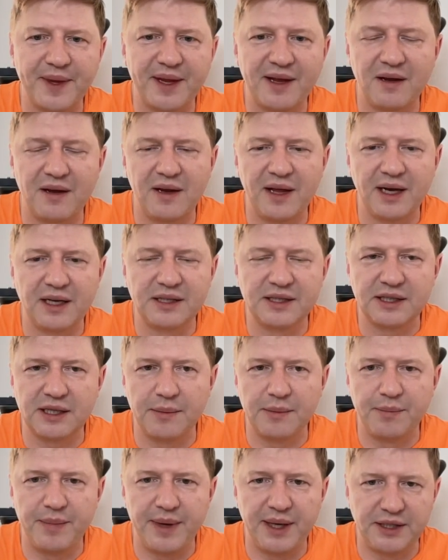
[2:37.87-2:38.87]
collects
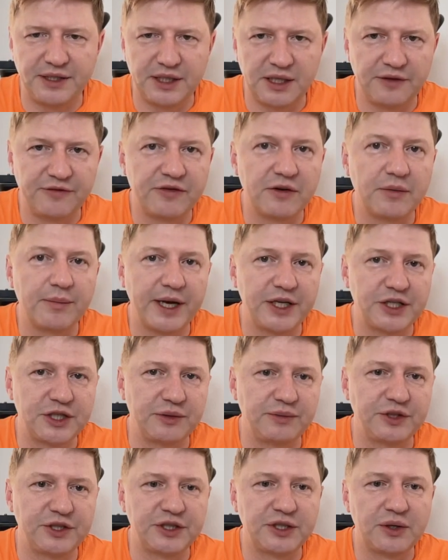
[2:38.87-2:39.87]
some basic
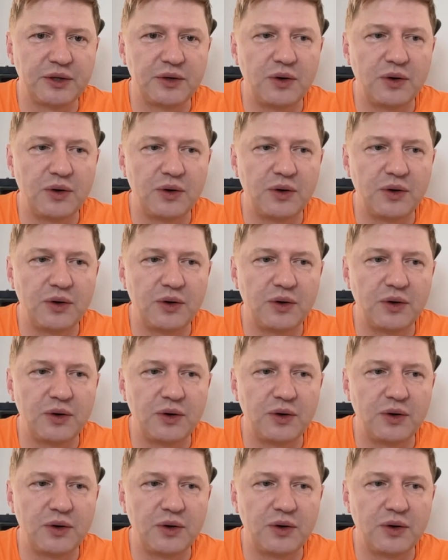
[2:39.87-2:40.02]
information which